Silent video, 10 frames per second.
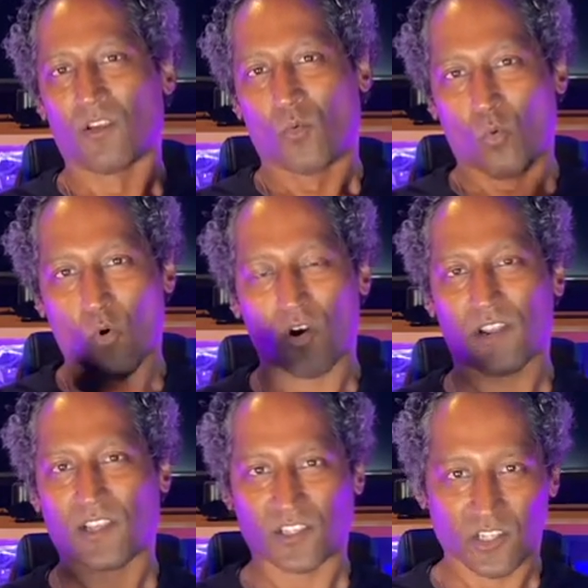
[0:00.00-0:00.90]
worn
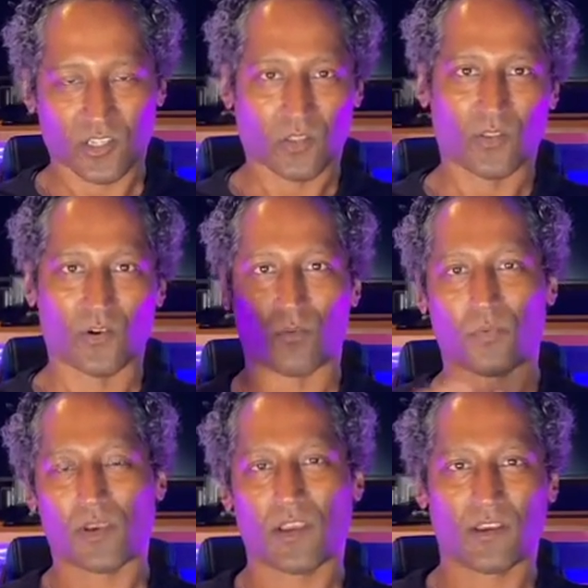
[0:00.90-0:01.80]
in just a little
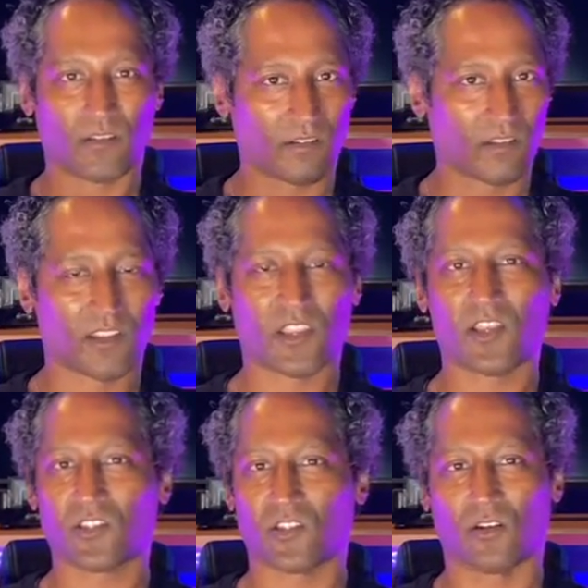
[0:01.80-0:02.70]
bit and
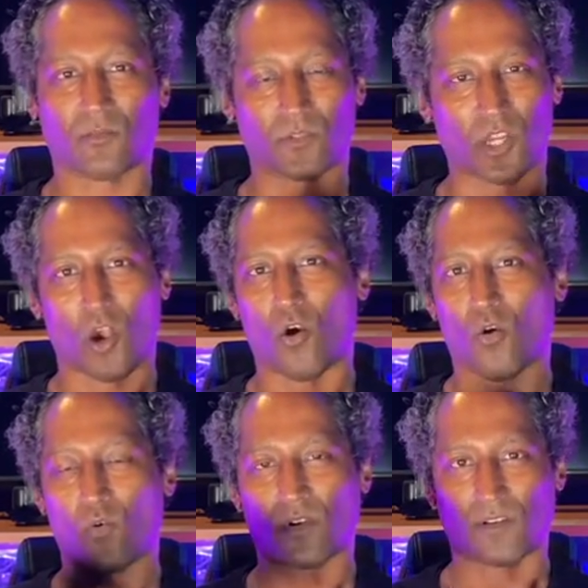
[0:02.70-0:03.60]
get some
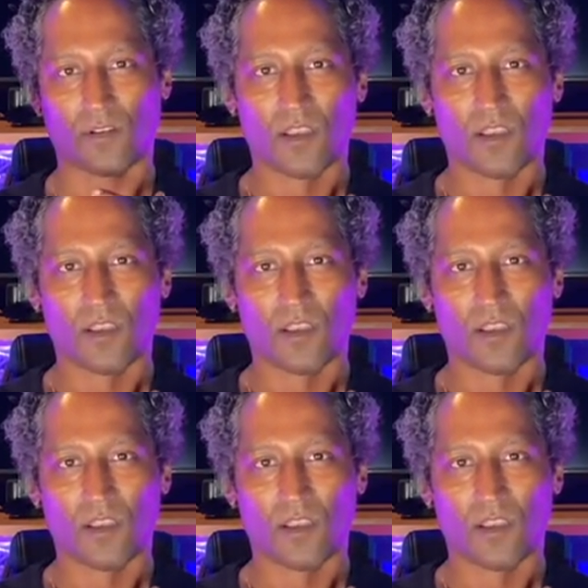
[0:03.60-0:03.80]
tone and